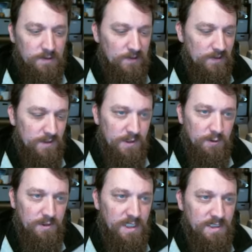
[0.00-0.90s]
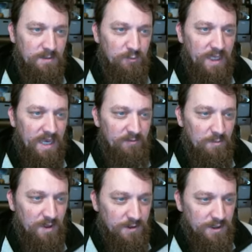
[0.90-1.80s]
So next up, we have a
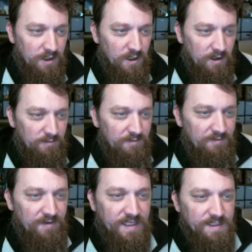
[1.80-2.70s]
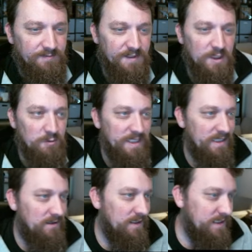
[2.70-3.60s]
bunch of Fangs of
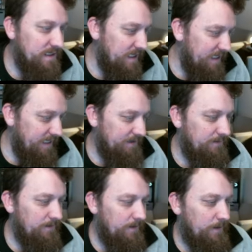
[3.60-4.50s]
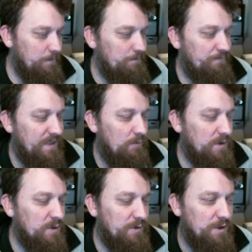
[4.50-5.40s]
Sotek lists, and I'm going
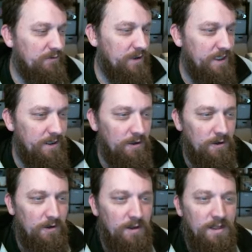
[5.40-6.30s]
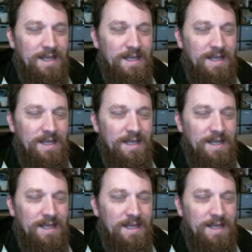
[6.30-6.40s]
to switch over here.